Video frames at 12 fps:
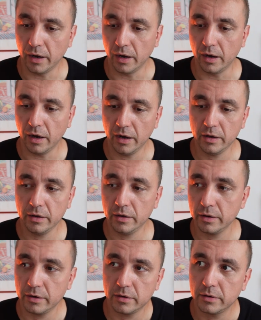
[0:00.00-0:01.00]
Uh,
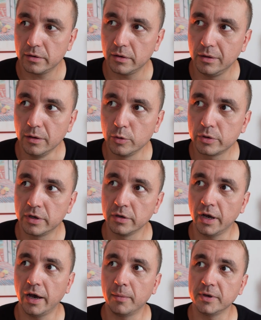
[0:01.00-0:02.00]
I uh, looked
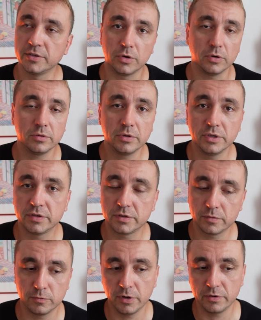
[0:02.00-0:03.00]
at Amazon,
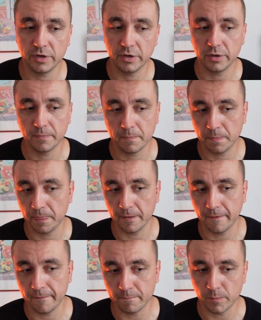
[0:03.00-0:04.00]
it's very
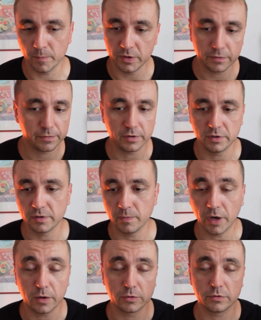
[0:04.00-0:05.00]
um, different
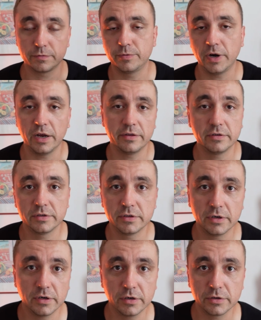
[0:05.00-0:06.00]
amount of prices
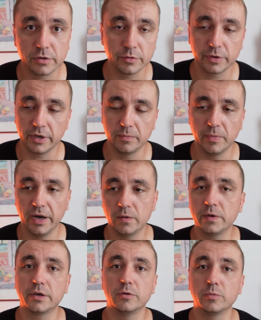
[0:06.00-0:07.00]
there, so you can buy
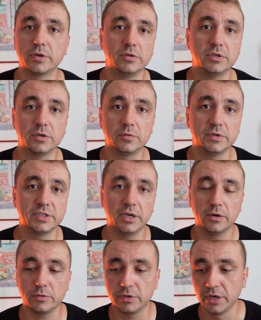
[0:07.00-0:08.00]
vacuum cleaner
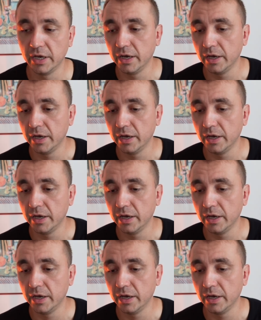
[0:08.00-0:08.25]
without